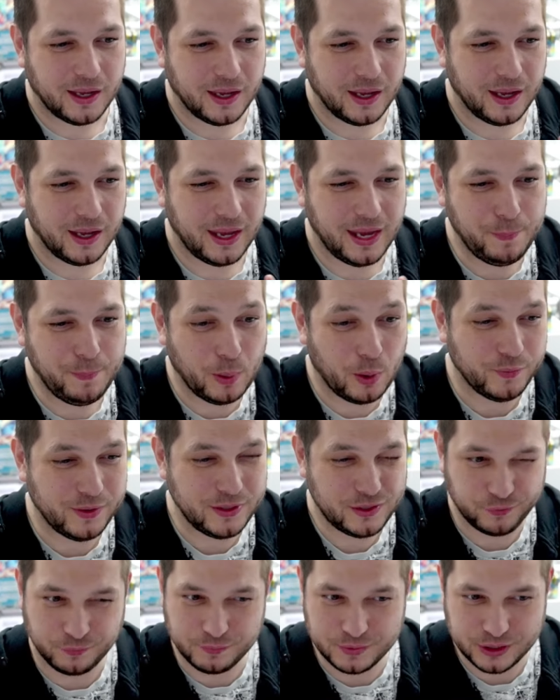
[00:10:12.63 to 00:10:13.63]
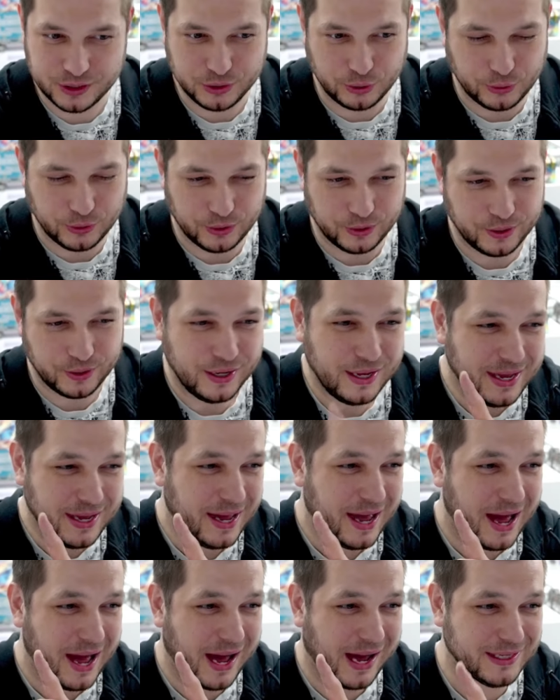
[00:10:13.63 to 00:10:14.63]
He bought this from store.
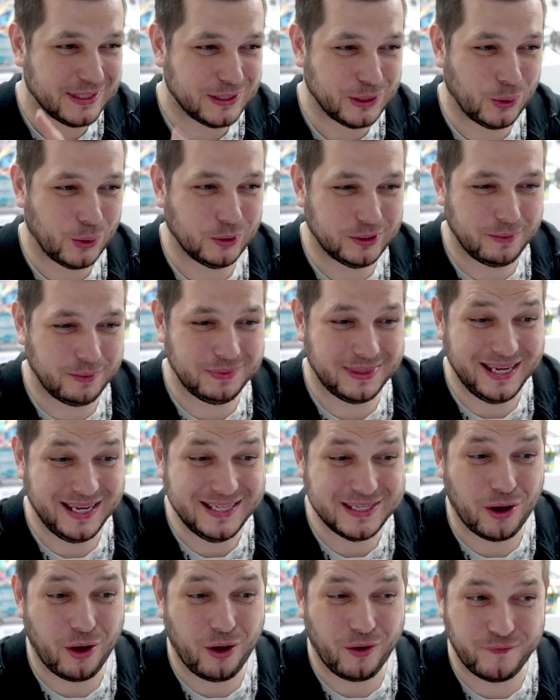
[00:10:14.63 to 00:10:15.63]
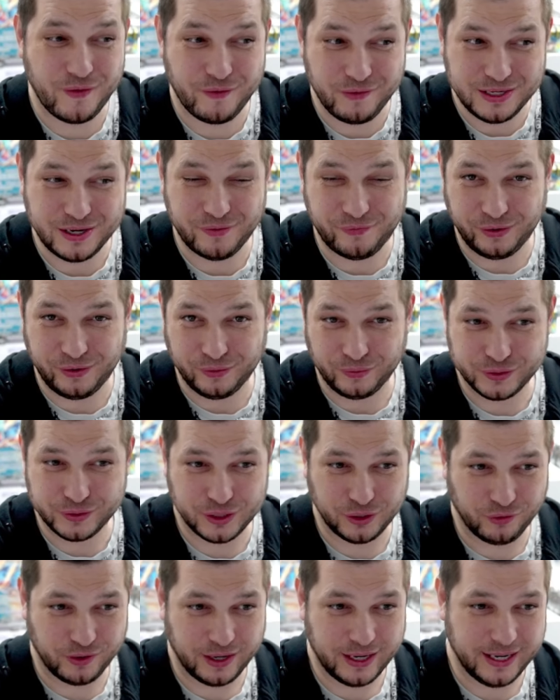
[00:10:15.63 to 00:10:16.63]
I told him these are very difficult to
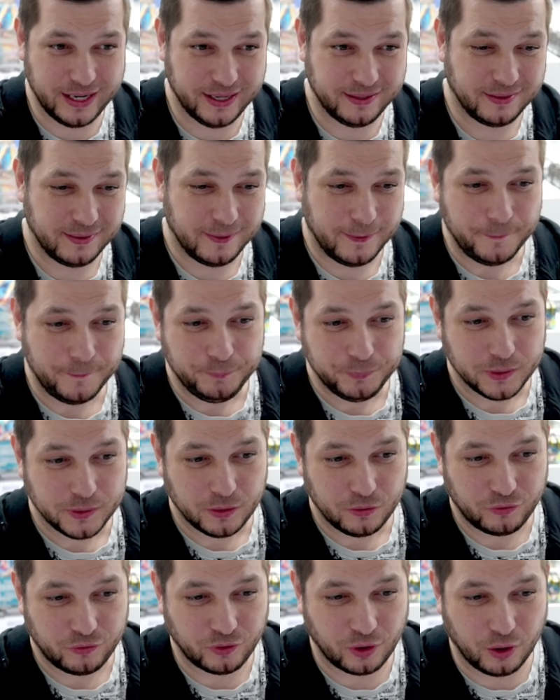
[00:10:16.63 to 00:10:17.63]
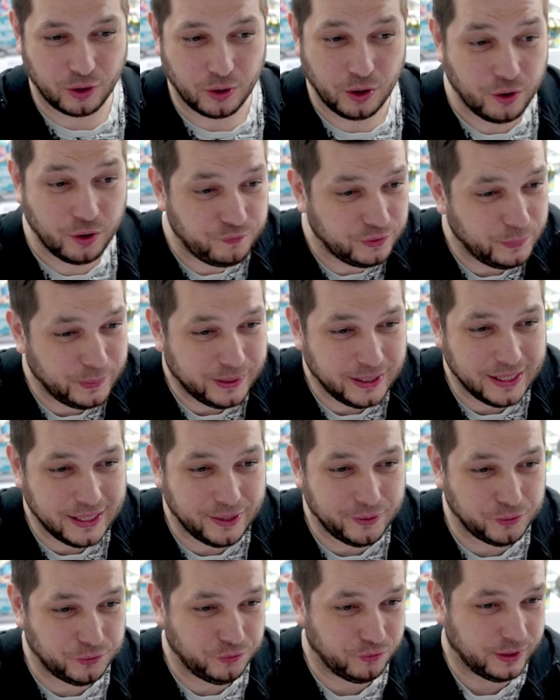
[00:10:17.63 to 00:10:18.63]
grade. So hopefully we can get a
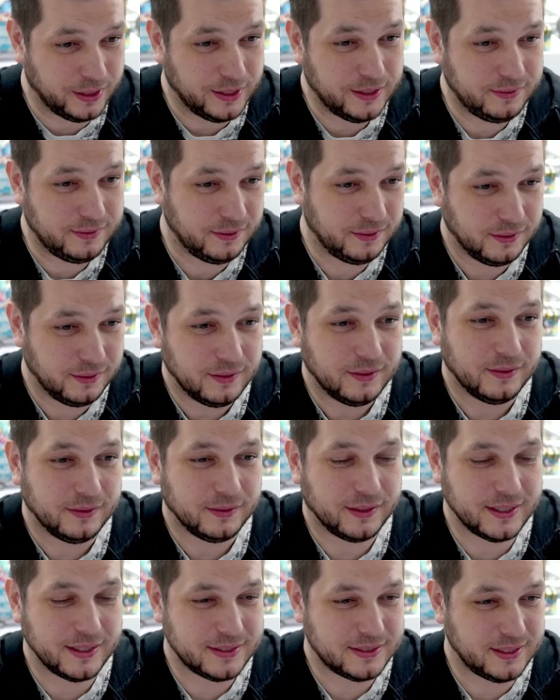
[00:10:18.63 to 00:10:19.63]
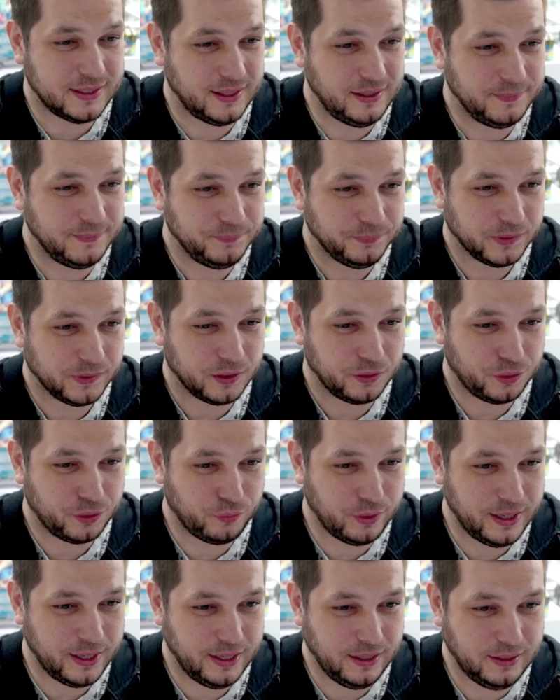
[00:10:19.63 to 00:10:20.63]
good grade. Let's see.
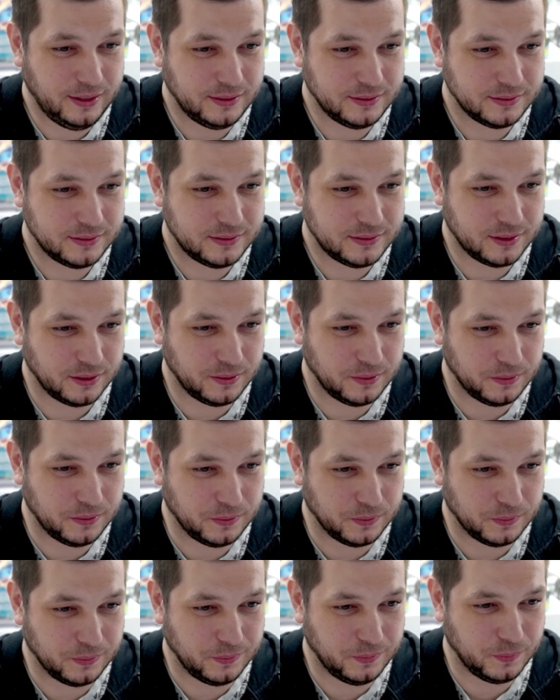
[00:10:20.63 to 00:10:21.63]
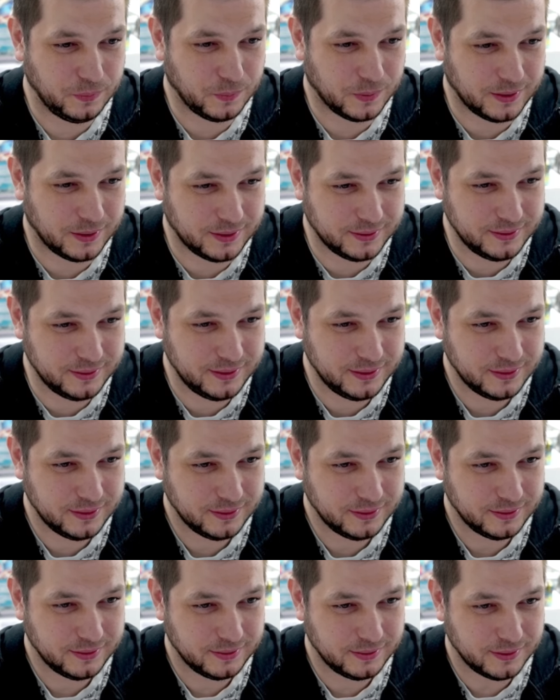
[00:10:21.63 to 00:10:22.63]
3, 2, 1.
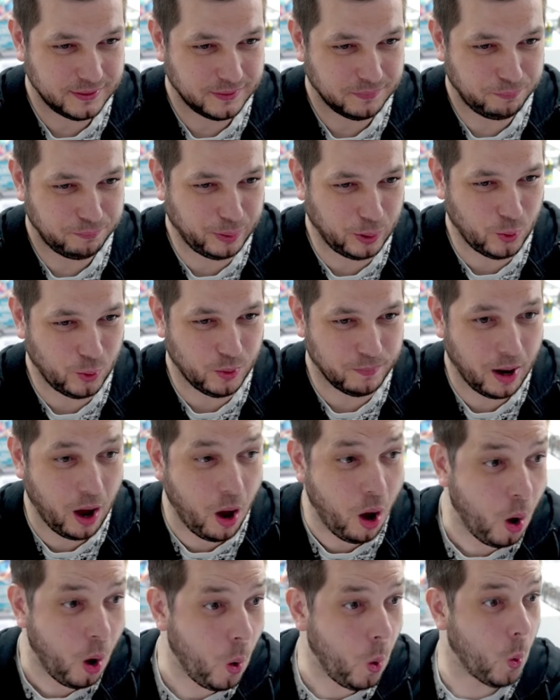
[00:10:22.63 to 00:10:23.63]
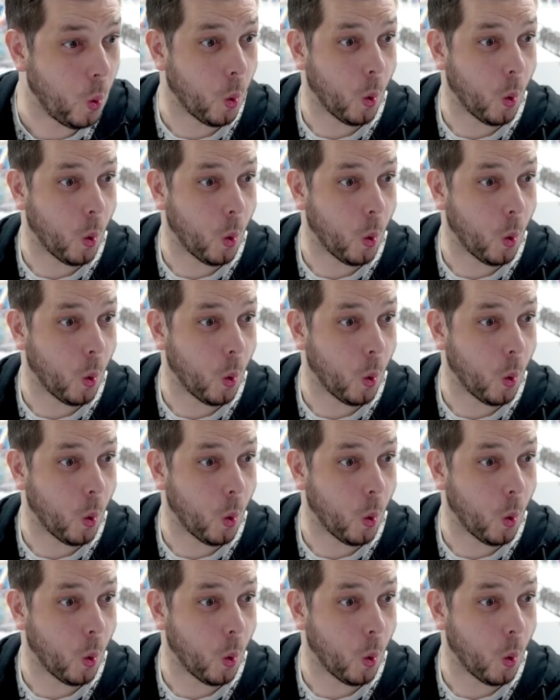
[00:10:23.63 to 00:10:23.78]
Boom. Oh!